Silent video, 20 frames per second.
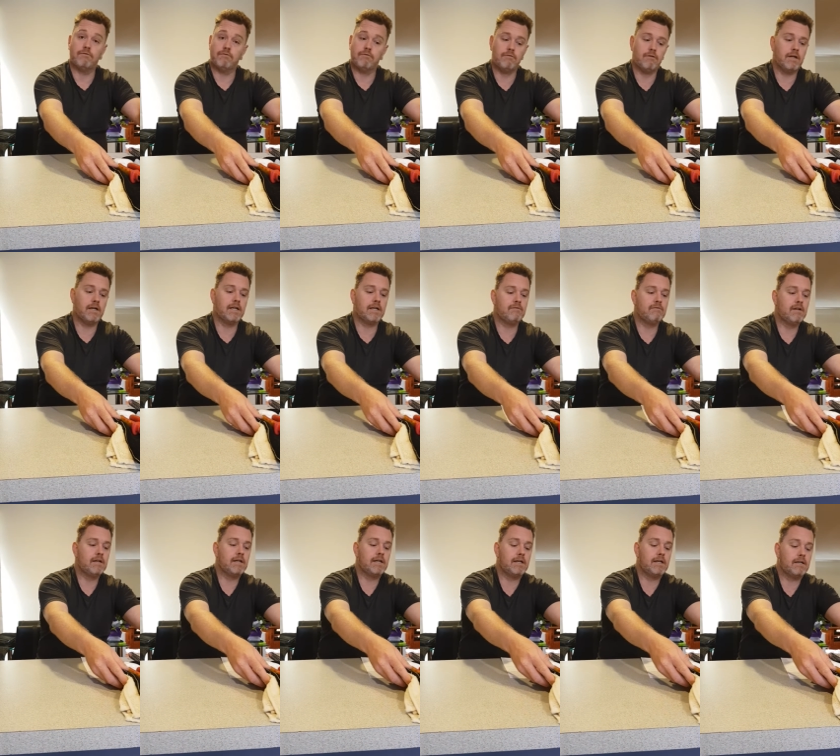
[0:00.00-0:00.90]
Really,
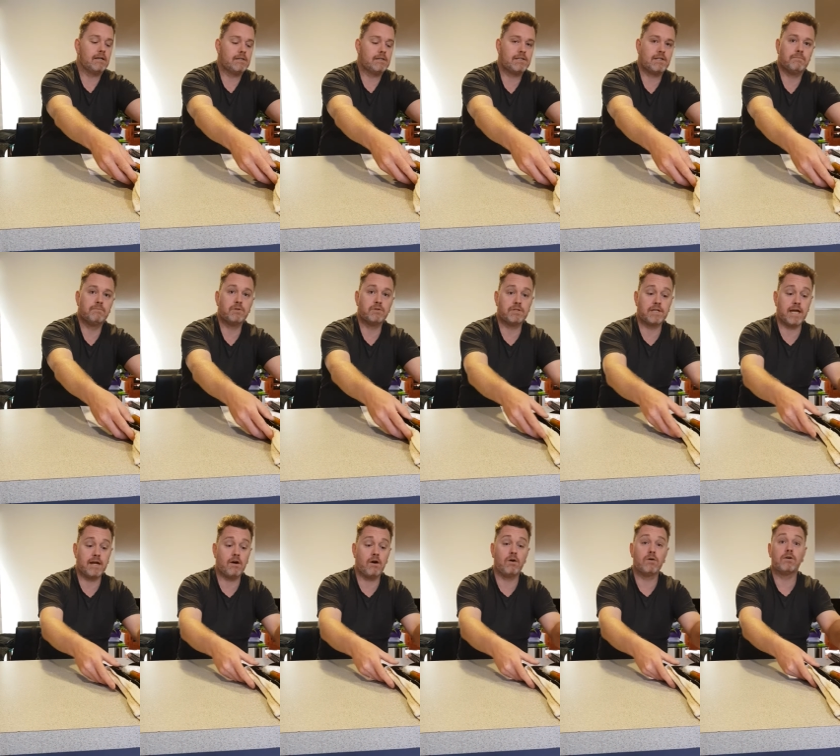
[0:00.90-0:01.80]
really simple to
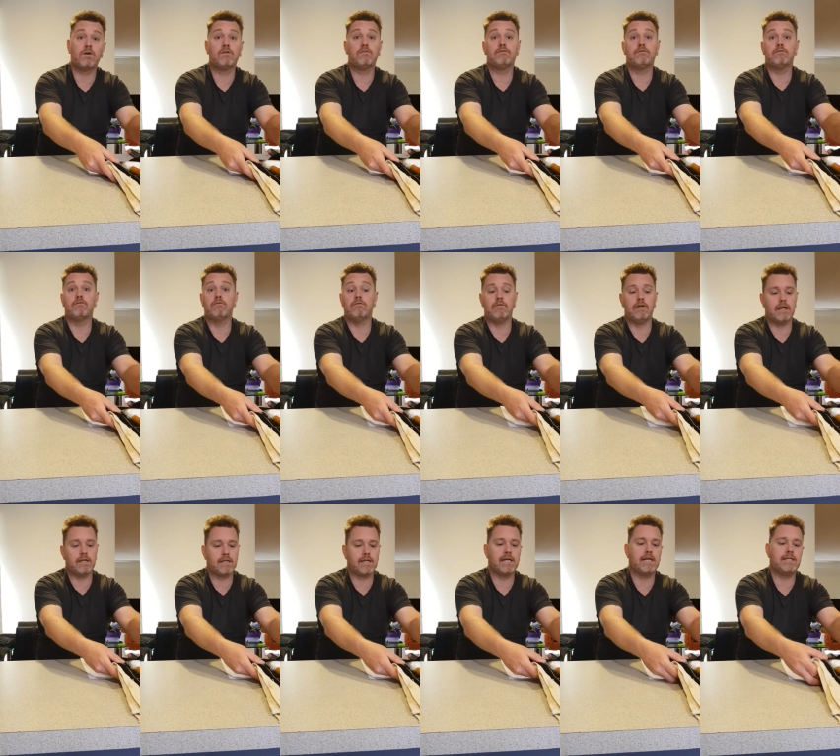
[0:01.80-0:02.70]
get hold of,
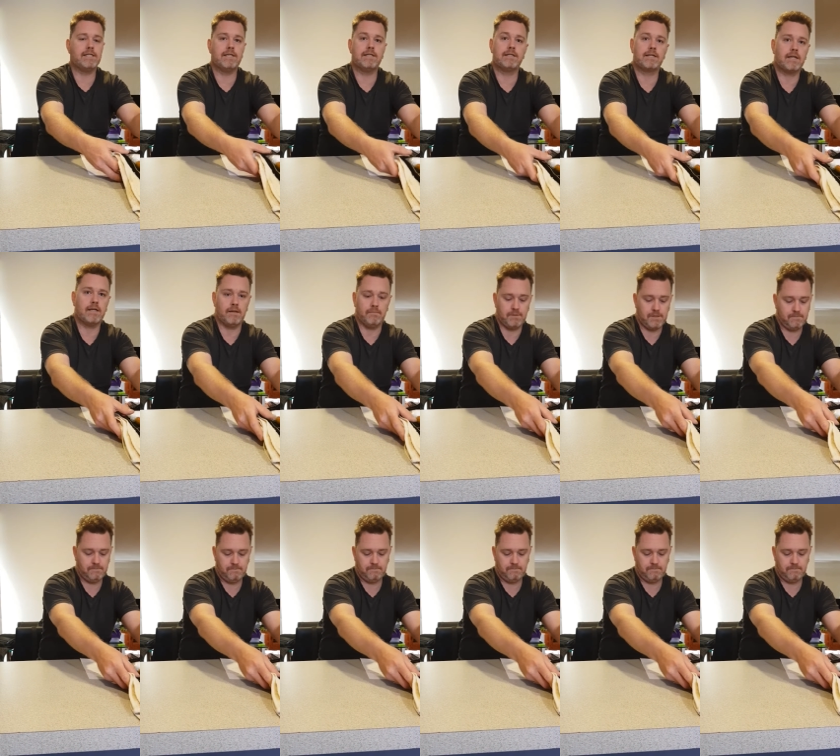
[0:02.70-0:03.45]
really easy to keep.